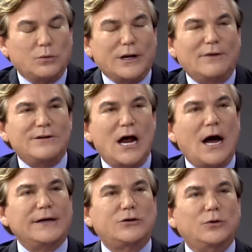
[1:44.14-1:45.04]
We have
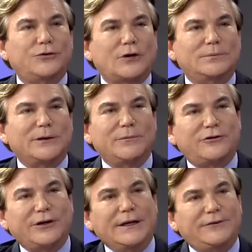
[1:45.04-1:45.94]
nine cool sculpting
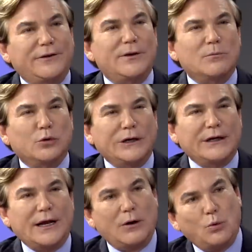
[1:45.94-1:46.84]
machines in the
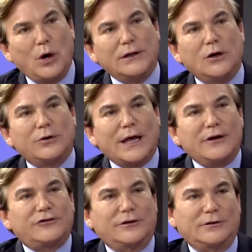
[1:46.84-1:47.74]
marina at one
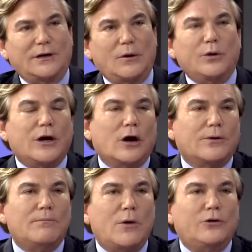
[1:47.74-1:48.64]
location, and we are
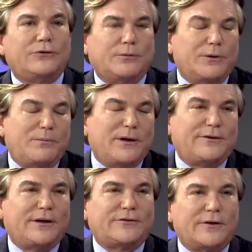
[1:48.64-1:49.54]
the most, the
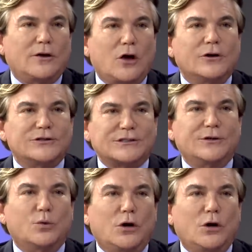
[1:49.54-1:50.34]
busiest, and the largest in the does